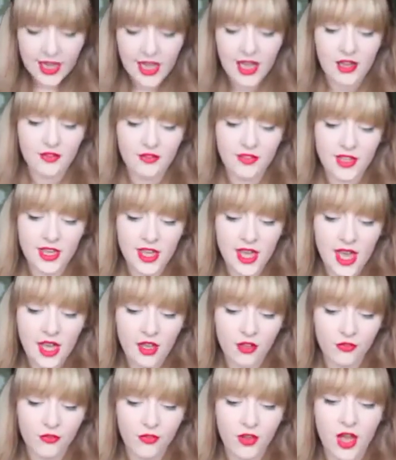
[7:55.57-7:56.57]
I have the
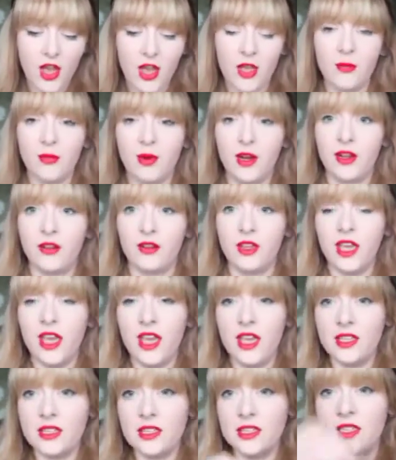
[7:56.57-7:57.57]
e.l.f. Eyebrow
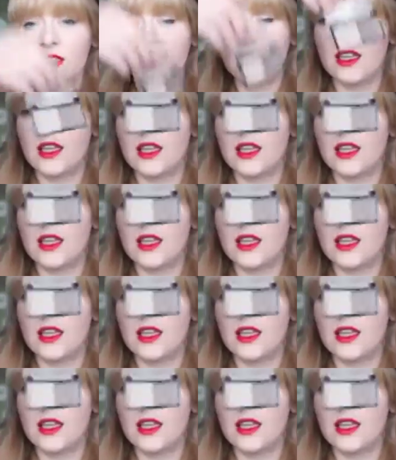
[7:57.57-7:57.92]
Kit.